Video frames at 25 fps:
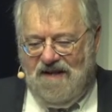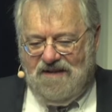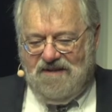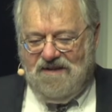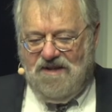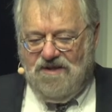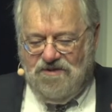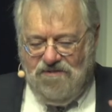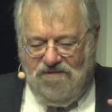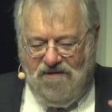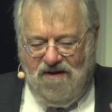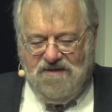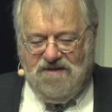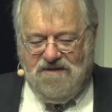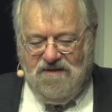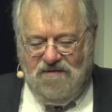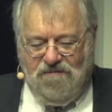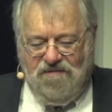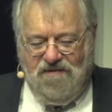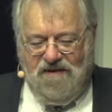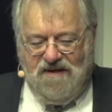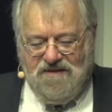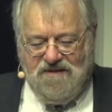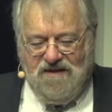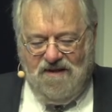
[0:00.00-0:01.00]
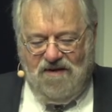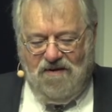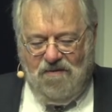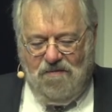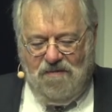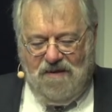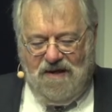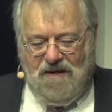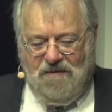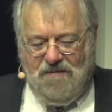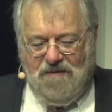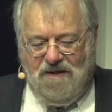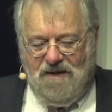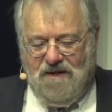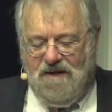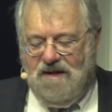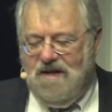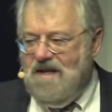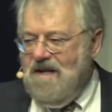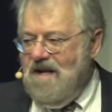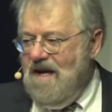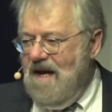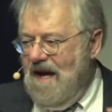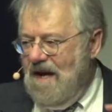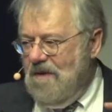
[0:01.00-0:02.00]
get the trust of President Obama
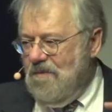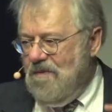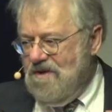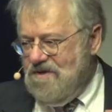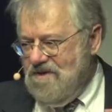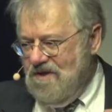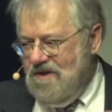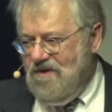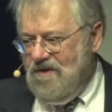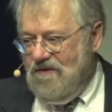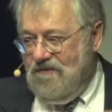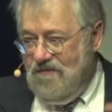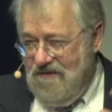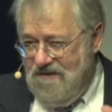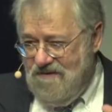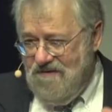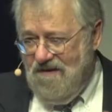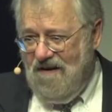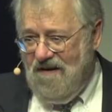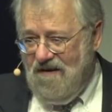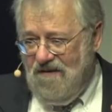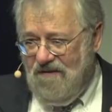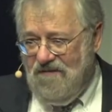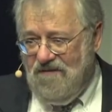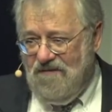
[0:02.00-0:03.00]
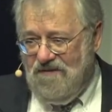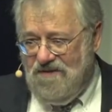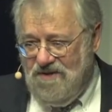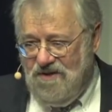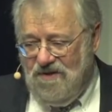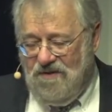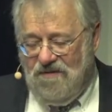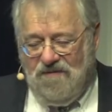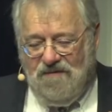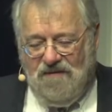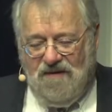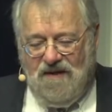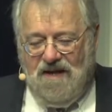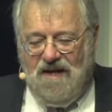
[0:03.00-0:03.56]
and was a good photographer, too.